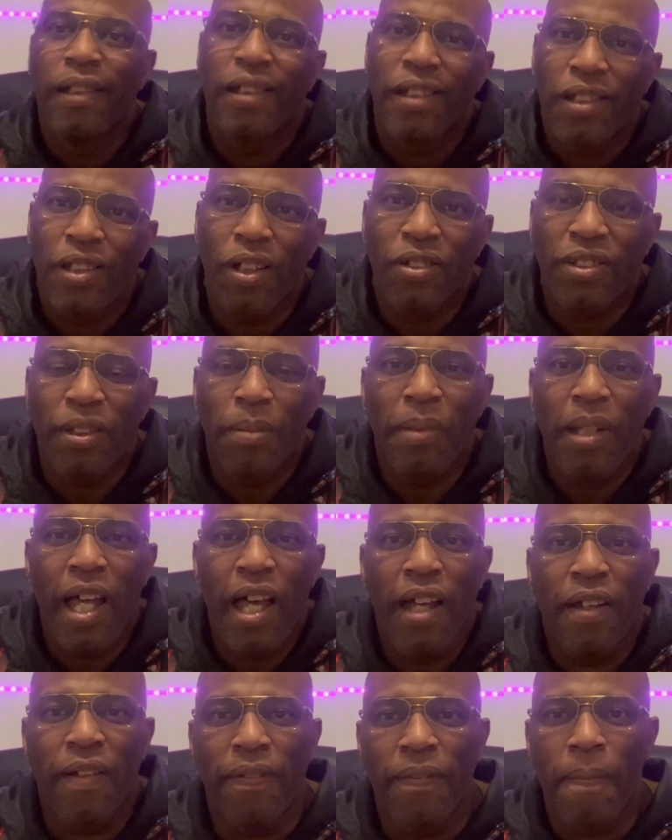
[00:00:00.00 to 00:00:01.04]
Show some
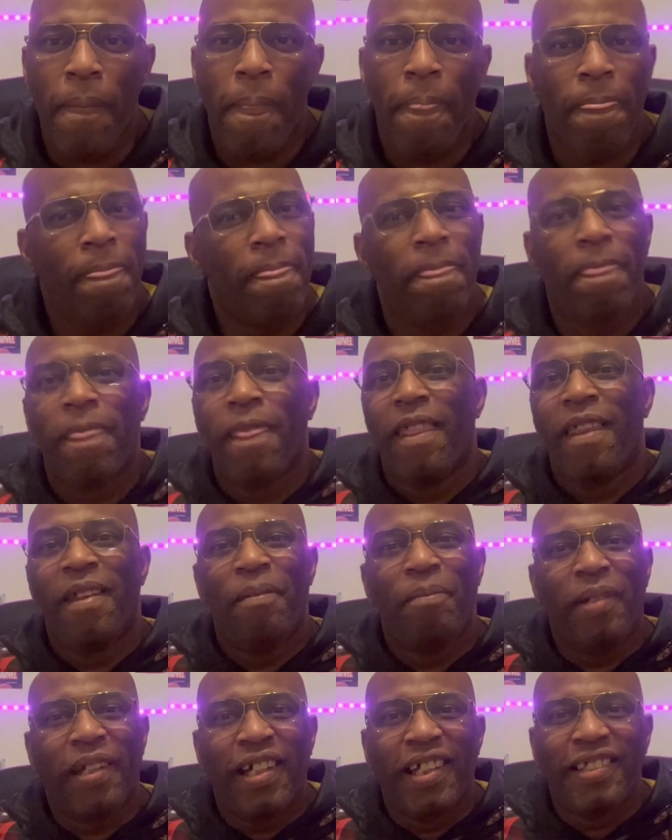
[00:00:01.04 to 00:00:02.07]
love
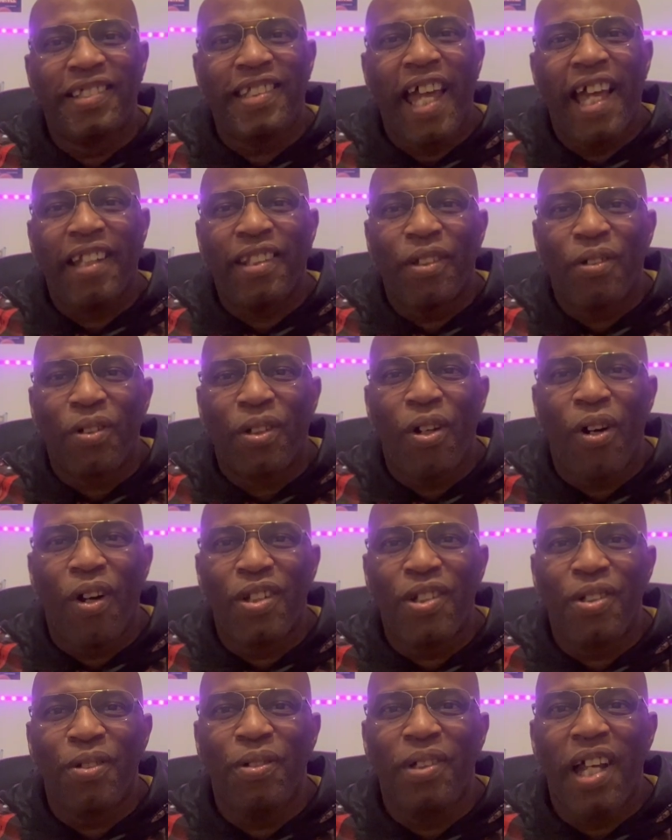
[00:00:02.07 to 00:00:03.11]
because that don't
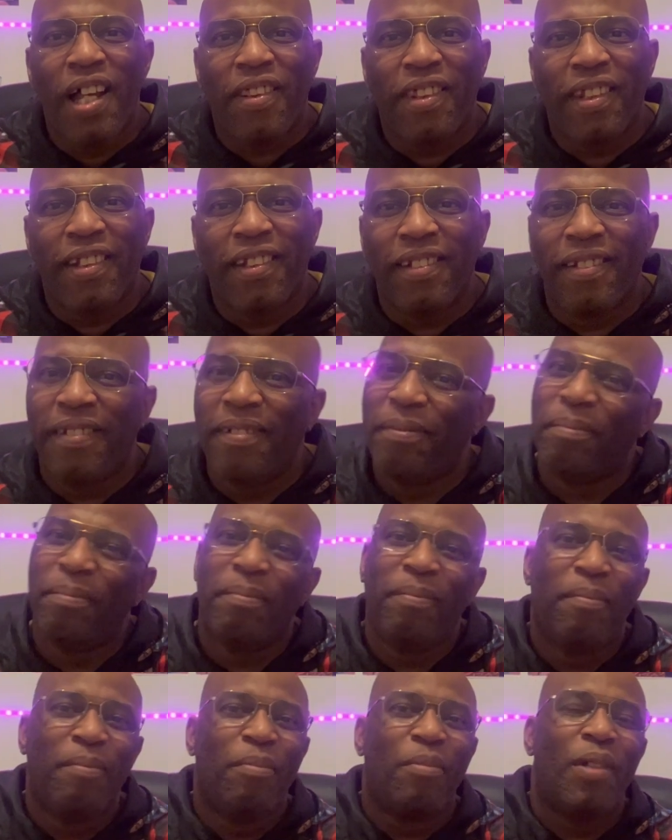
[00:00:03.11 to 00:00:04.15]
cost you nothing.
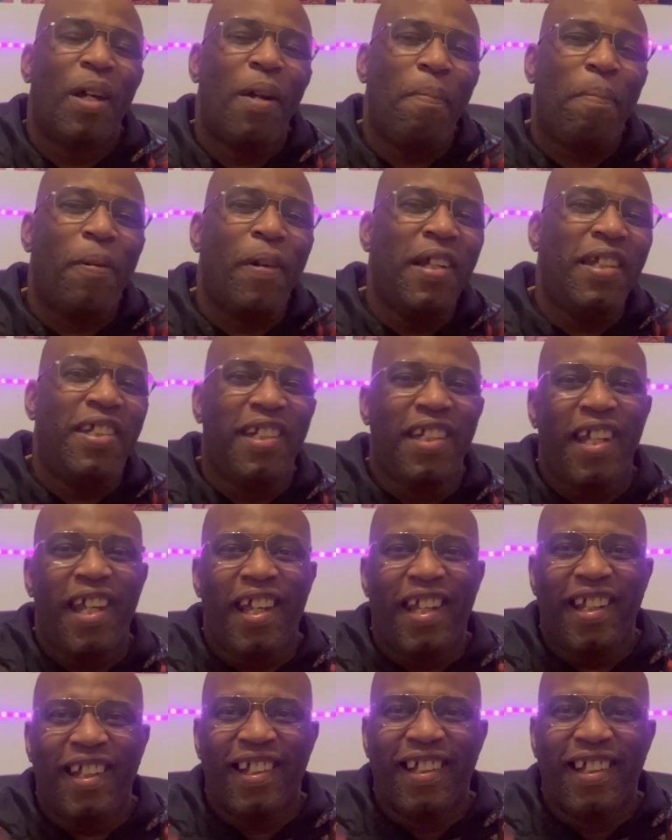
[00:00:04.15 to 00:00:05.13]
Appreciate.